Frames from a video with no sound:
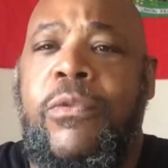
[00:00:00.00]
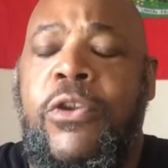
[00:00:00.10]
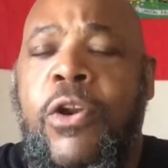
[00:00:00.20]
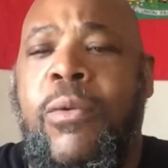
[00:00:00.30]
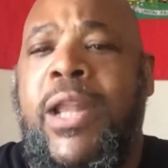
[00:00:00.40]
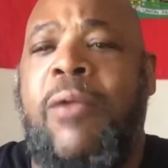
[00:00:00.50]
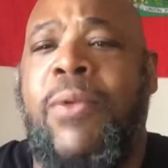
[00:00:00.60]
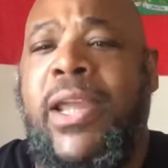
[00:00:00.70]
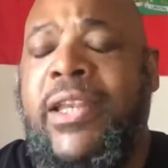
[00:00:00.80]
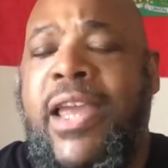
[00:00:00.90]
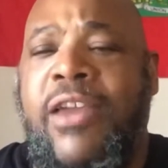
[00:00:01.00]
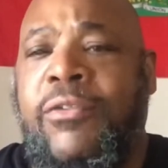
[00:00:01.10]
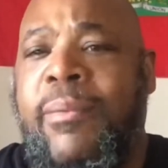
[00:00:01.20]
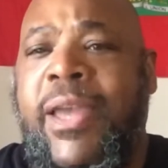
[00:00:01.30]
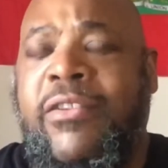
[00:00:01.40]
you know, what I recognize
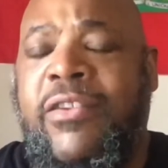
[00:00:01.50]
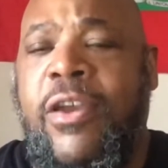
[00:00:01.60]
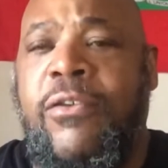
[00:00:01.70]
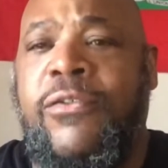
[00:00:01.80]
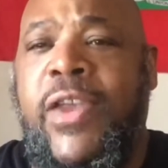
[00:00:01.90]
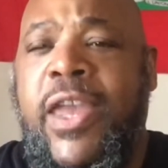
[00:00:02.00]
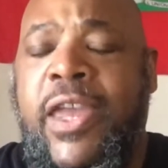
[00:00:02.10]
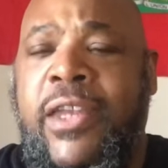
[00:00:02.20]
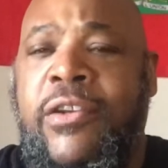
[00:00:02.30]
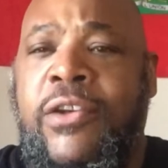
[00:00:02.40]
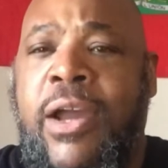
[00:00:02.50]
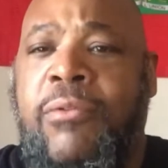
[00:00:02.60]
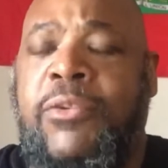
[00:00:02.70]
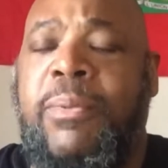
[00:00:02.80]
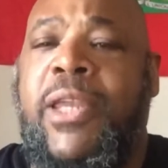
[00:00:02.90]
with myself, and, you know, I
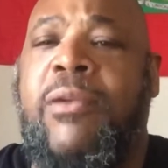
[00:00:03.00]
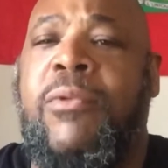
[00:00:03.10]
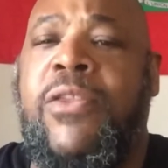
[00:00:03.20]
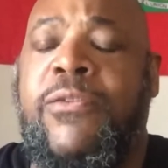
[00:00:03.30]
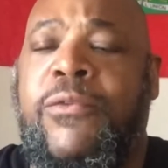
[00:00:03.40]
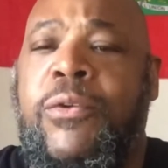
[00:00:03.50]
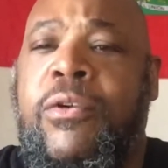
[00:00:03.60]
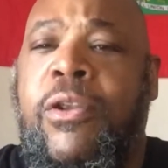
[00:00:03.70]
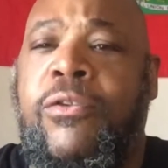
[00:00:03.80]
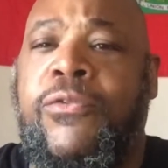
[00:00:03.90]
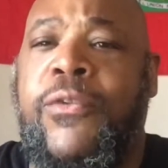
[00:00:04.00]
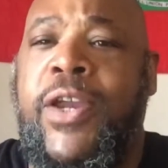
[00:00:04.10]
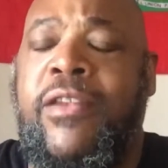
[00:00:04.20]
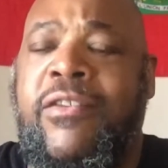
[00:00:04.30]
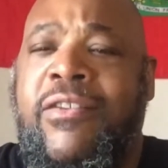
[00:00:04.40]
was speaking with a few close
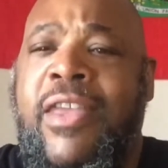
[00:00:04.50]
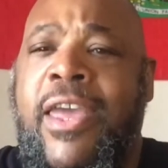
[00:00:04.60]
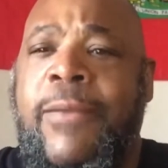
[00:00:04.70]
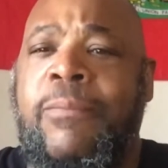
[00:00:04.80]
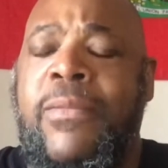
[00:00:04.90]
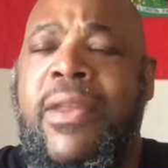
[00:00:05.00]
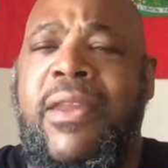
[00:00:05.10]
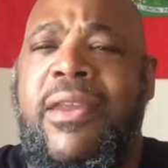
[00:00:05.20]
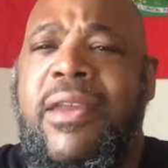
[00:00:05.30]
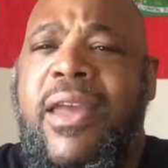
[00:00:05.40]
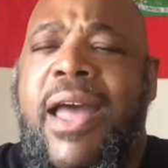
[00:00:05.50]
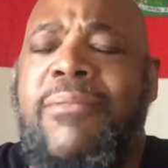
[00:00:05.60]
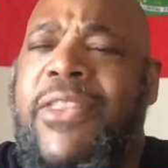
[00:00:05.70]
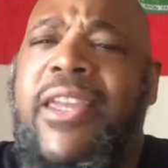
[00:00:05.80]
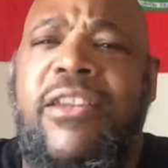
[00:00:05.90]
friends, is that I'm
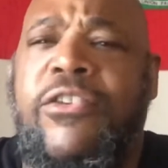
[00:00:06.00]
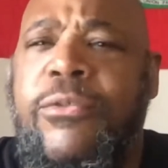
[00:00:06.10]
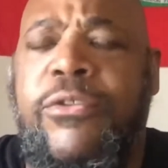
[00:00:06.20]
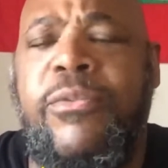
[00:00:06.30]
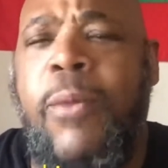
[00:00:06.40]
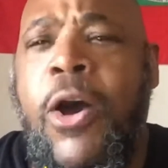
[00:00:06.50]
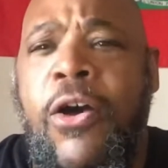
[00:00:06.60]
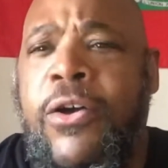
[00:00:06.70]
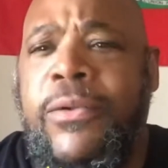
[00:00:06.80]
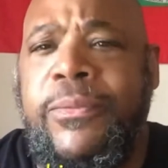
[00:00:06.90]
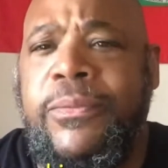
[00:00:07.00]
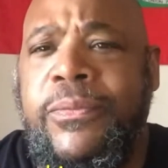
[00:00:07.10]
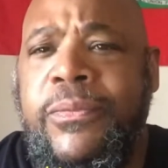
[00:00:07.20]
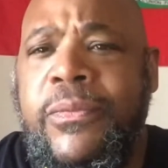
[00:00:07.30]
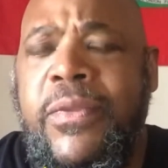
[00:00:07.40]
thinking too small.
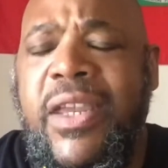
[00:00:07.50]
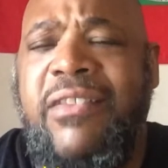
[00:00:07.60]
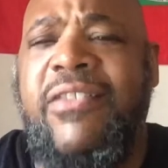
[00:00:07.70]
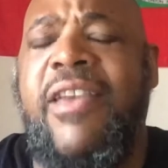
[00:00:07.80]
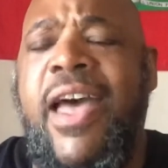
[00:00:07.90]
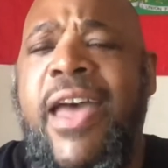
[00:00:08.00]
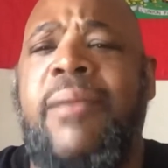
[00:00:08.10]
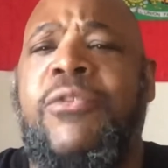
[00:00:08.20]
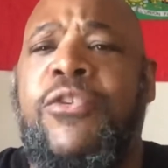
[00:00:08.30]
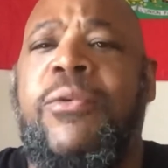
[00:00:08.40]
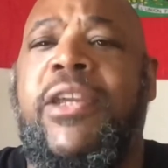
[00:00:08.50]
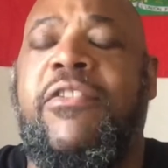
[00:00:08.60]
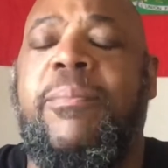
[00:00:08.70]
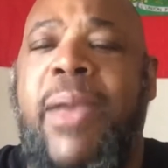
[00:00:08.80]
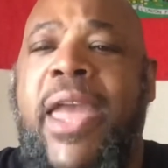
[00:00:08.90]
It's time to
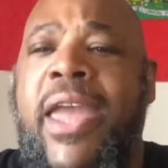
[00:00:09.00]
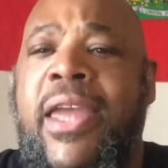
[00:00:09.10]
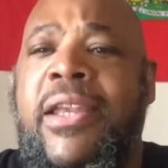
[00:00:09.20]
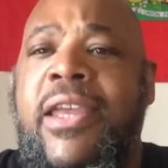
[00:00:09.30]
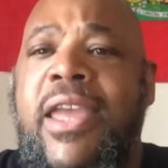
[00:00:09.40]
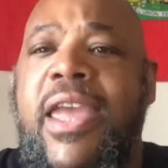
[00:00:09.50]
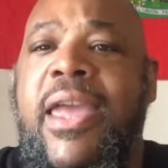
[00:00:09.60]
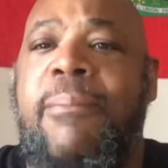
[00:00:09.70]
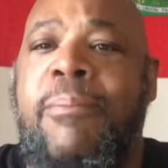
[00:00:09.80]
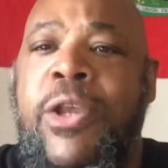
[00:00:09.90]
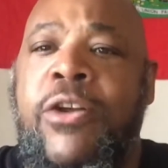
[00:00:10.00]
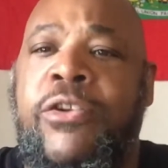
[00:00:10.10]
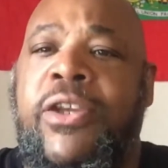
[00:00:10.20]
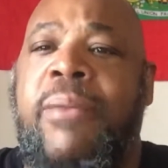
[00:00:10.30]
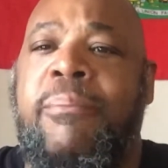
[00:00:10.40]
expand and
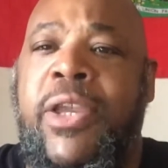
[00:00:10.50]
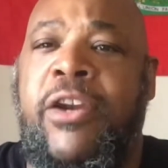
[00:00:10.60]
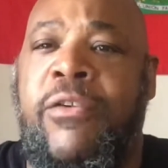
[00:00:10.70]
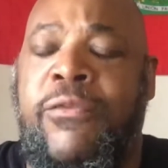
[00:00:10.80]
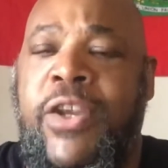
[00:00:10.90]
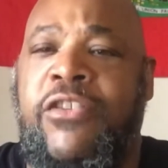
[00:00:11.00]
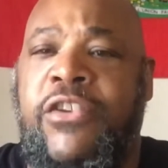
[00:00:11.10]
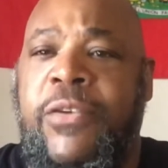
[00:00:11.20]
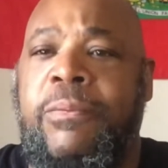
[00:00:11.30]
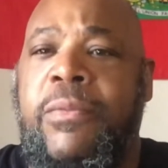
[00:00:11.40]
build a bigger vision.